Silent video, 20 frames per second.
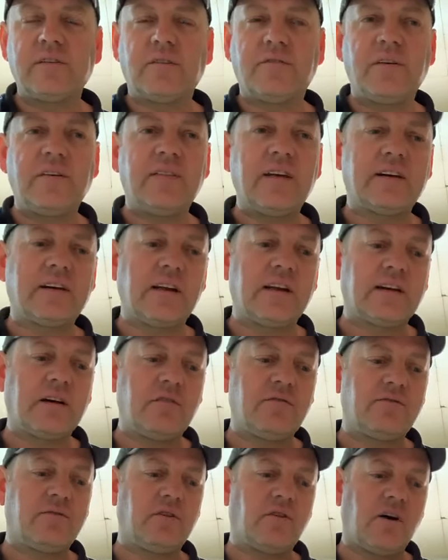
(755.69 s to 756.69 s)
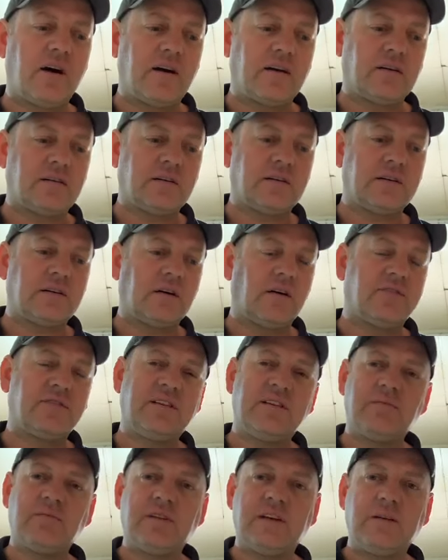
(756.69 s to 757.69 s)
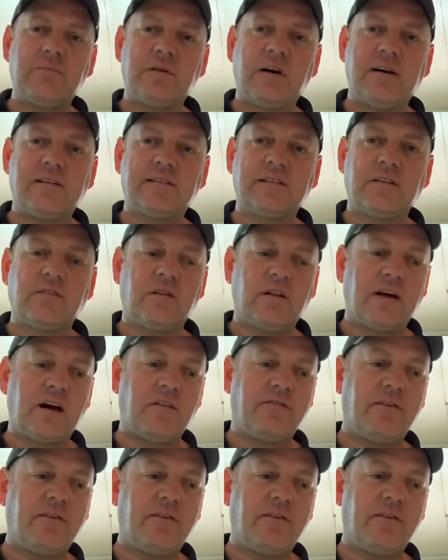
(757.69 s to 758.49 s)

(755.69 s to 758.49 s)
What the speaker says: I think they're going to go for, like, I've seen them on eBay and stuff like that.